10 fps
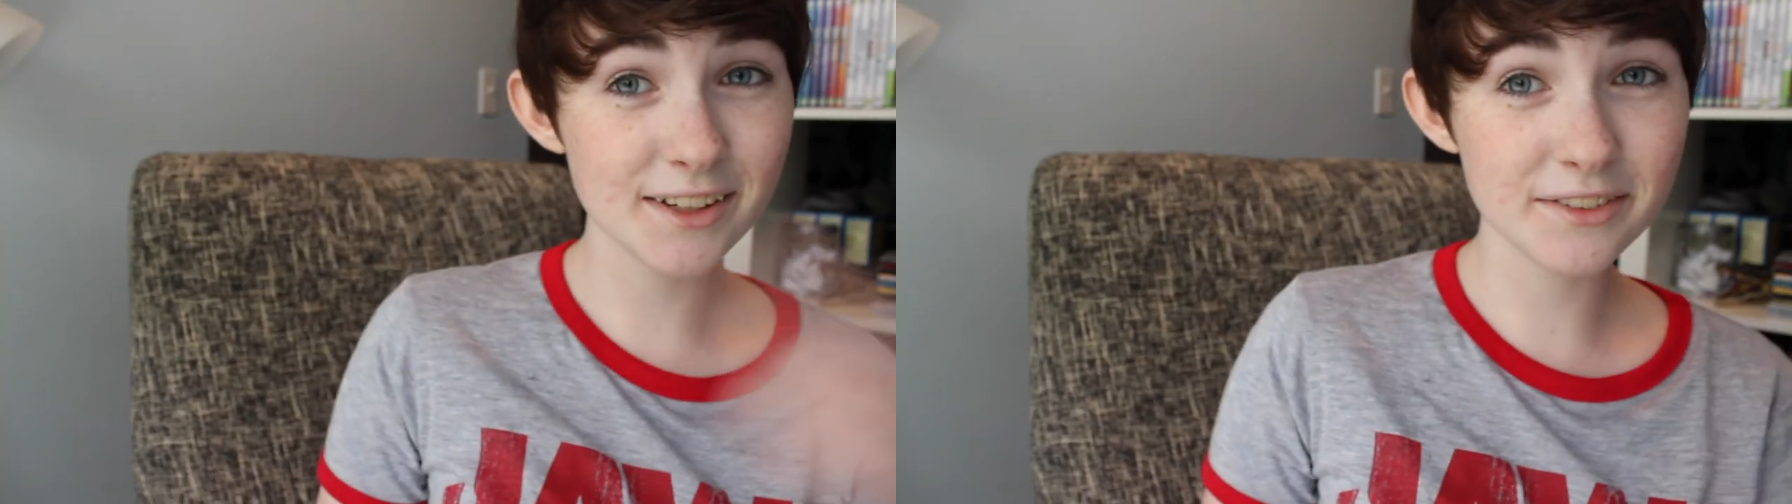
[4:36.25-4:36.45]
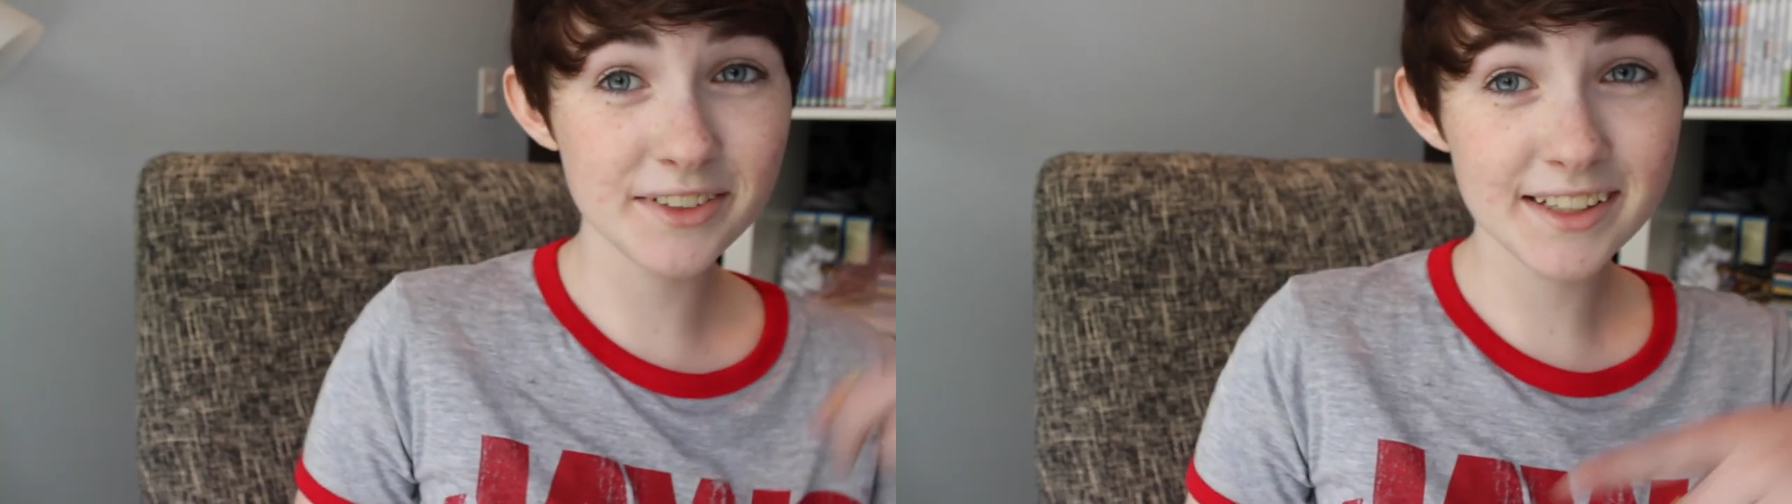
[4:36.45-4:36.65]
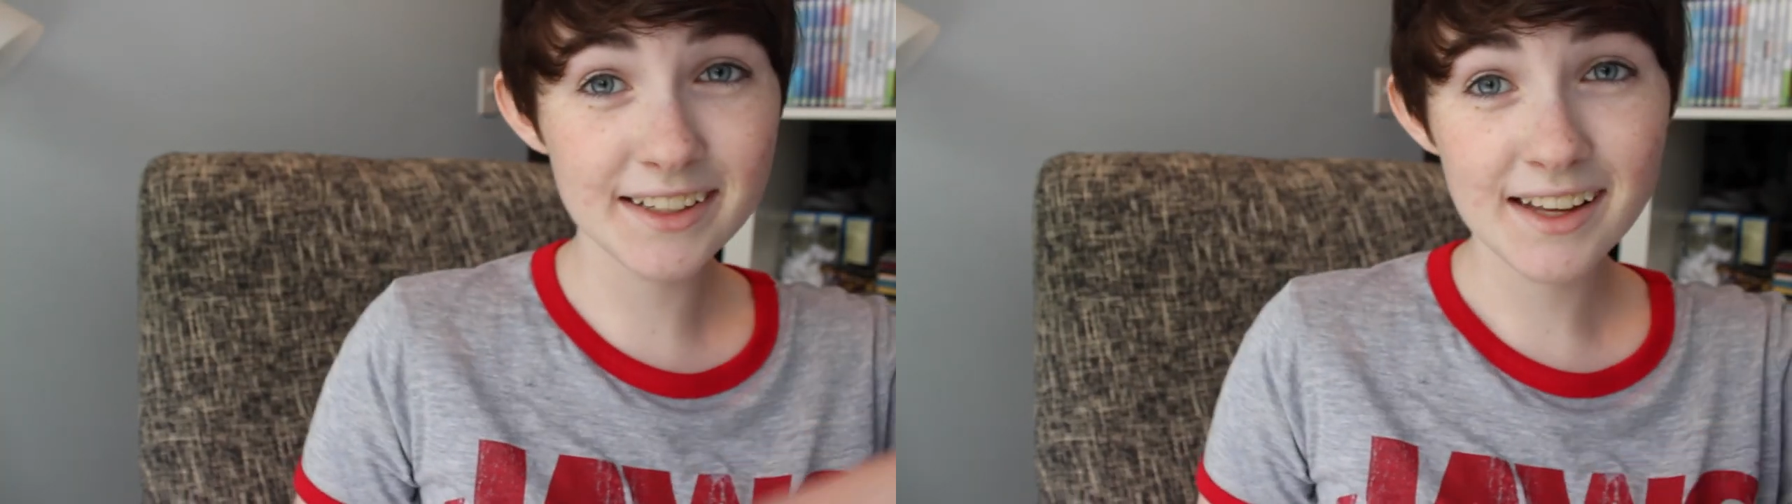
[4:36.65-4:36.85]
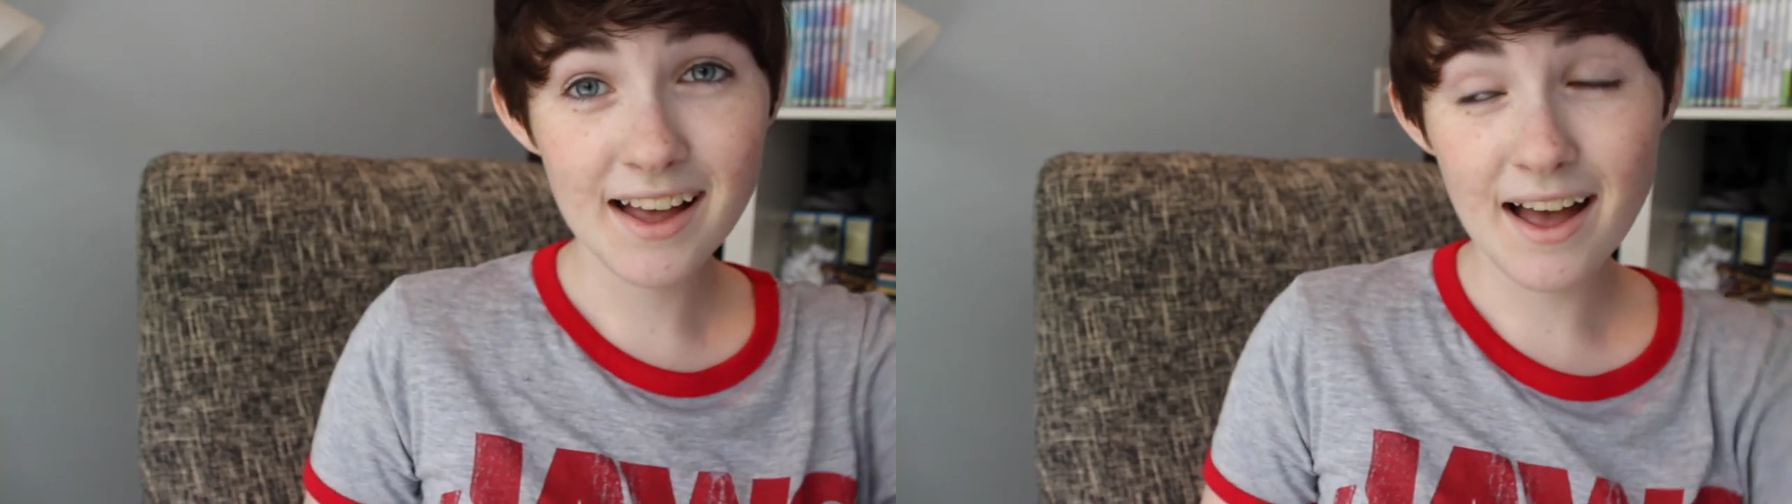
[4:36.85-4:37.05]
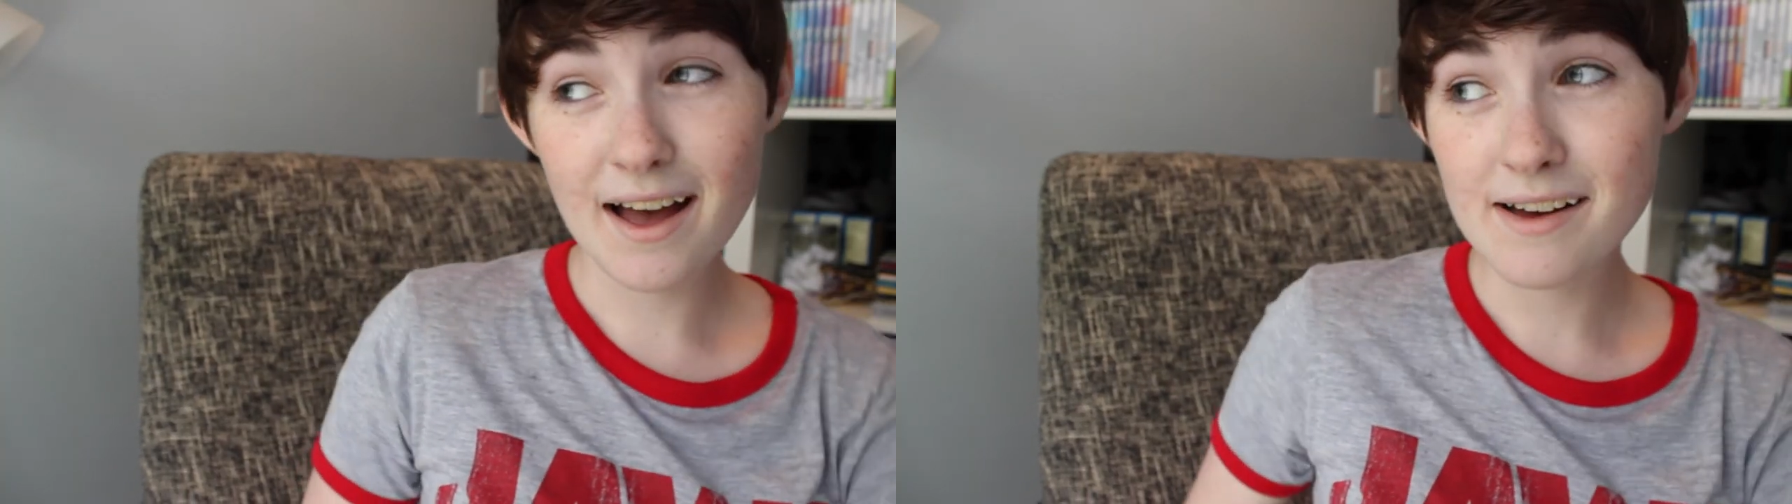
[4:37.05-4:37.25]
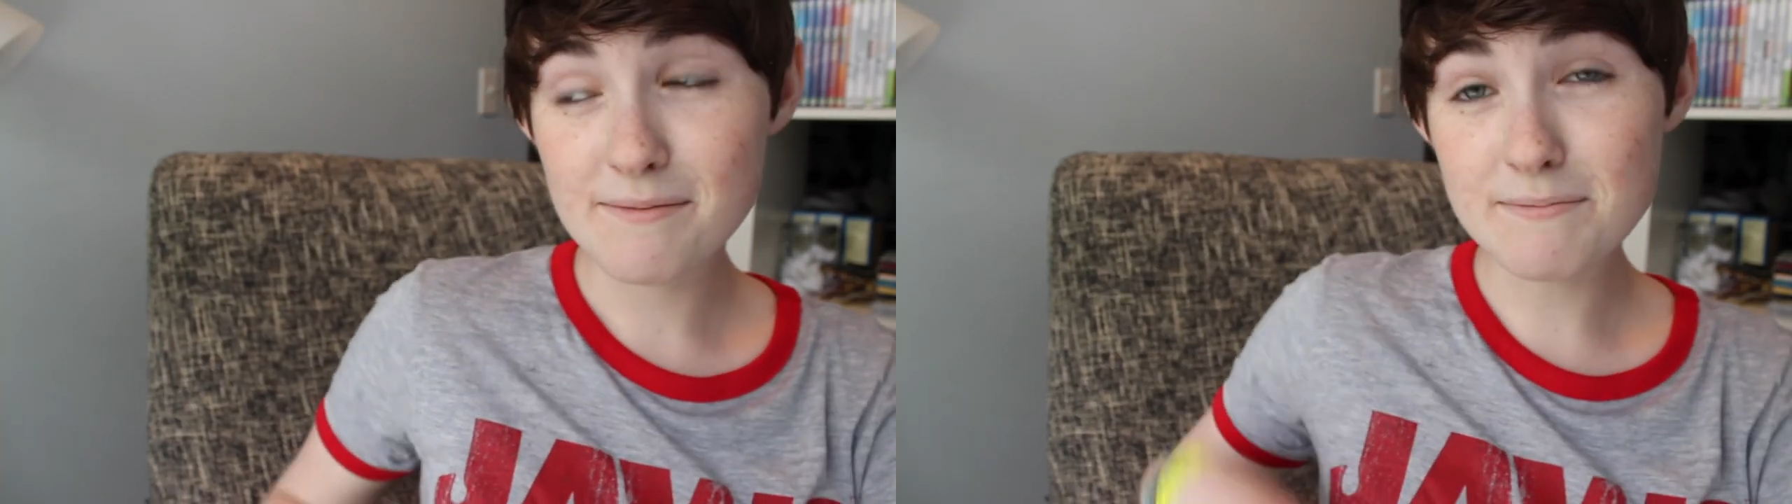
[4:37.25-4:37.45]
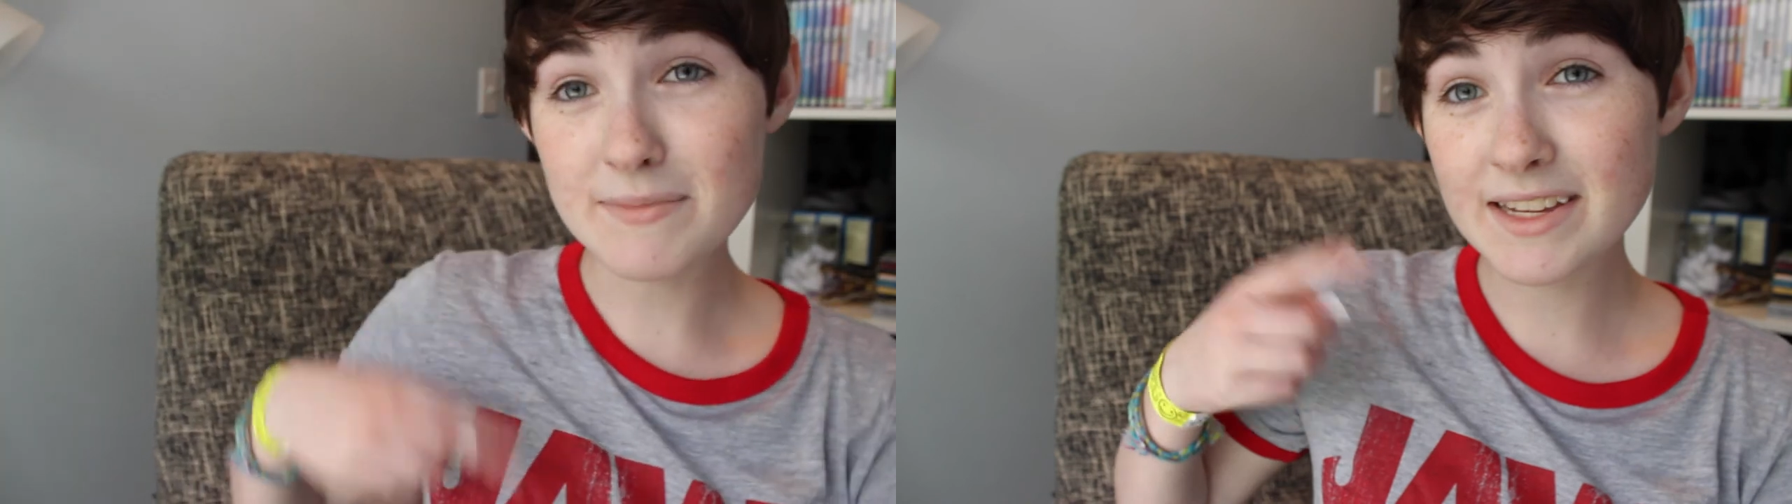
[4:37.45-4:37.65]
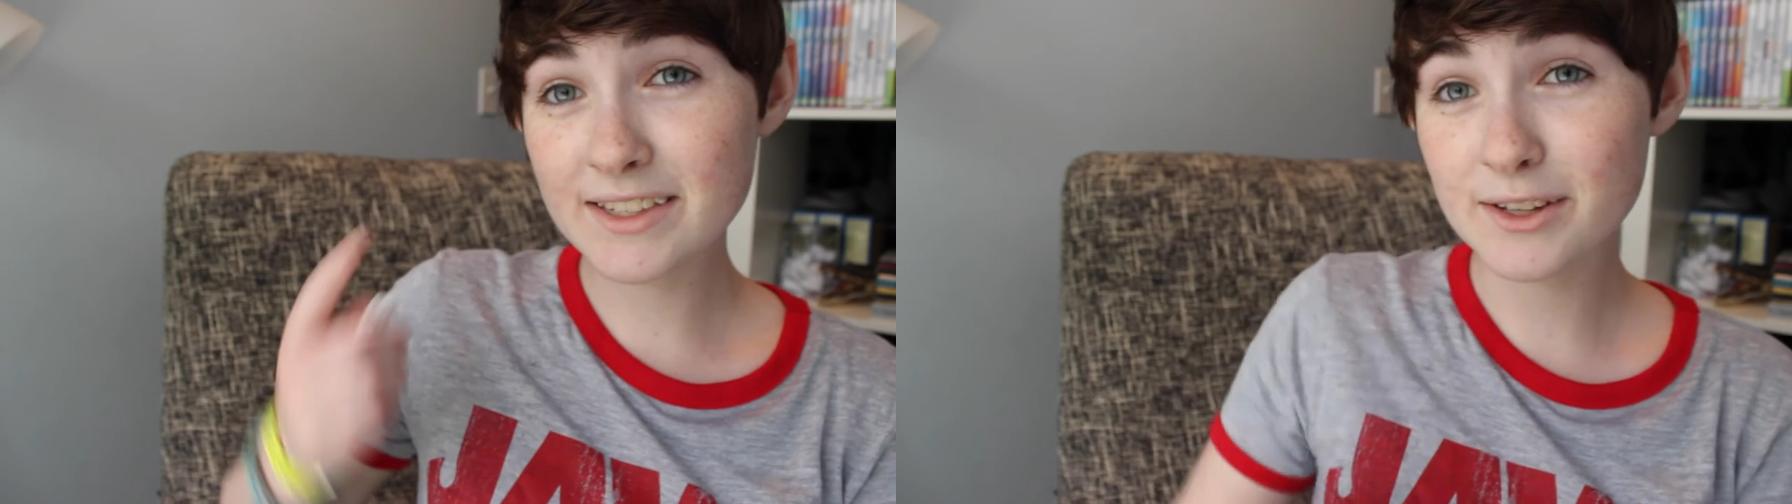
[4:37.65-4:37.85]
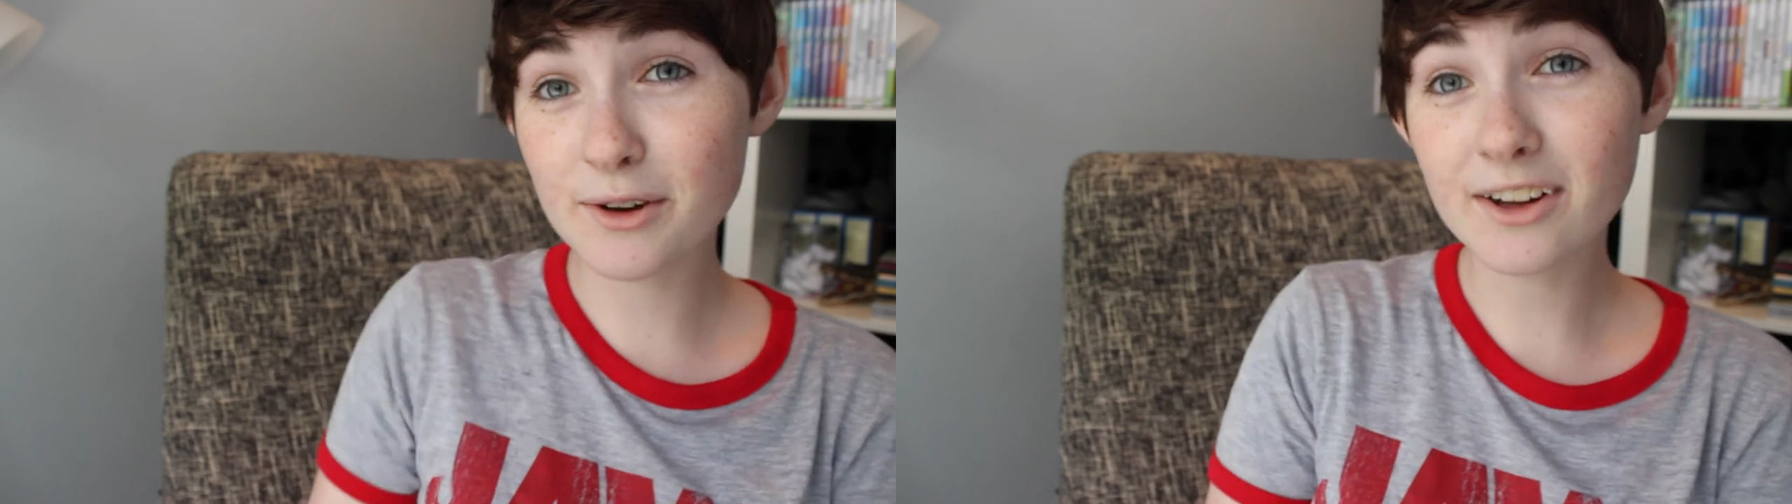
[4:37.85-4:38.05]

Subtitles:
Sophie, miss you.